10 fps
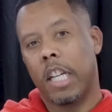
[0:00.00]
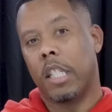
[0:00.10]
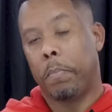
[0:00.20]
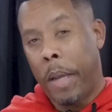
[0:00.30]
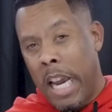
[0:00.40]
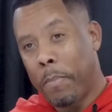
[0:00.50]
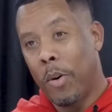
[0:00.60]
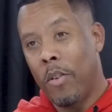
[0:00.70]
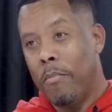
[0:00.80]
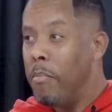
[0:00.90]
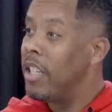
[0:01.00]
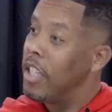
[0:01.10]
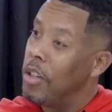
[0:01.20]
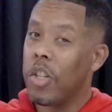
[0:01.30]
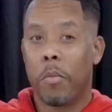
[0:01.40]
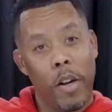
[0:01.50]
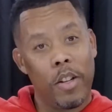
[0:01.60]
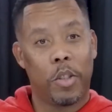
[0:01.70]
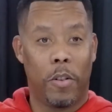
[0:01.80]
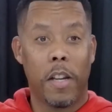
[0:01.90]
Because people misuse
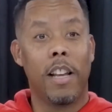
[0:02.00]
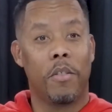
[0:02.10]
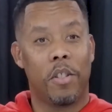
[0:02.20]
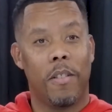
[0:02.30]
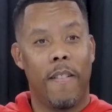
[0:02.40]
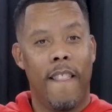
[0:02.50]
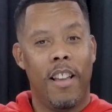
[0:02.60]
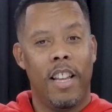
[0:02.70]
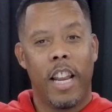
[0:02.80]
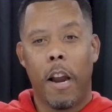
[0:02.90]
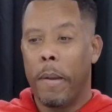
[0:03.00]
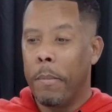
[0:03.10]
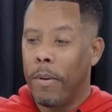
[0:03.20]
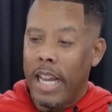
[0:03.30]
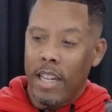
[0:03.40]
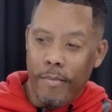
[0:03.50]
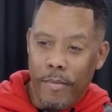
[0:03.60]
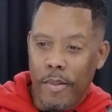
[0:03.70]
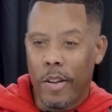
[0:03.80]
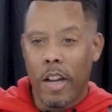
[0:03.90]
spiritual gifts. Mm-hmm. Wow. There are people that
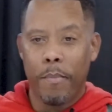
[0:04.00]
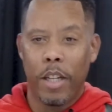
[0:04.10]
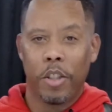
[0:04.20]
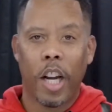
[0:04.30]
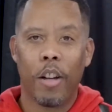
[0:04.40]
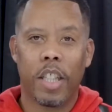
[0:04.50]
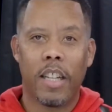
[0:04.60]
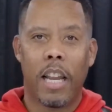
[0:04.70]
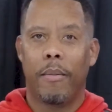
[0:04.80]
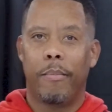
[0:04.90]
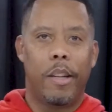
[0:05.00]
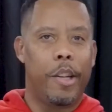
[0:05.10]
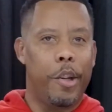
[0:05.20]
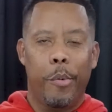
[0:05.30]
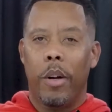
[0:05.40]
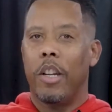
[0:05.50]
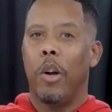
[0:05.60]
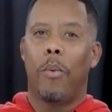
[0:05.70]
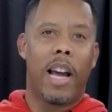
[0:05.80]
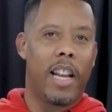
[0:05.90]
come to church and you want to
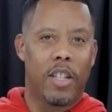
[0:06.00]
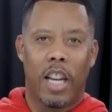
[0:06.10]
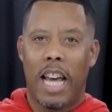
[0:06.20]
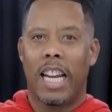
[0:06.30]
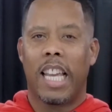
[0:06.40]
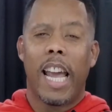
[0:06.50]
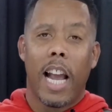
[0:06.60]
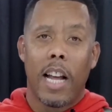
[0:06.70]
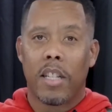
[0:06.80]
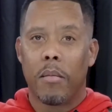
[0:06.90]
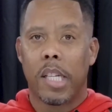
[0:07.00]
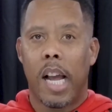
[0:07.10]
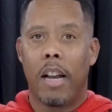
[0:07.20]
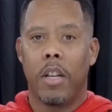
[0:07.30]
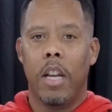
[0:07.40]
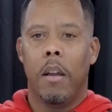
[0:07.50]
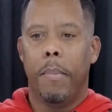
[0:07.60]
know why there's a lot of chaos sometimes?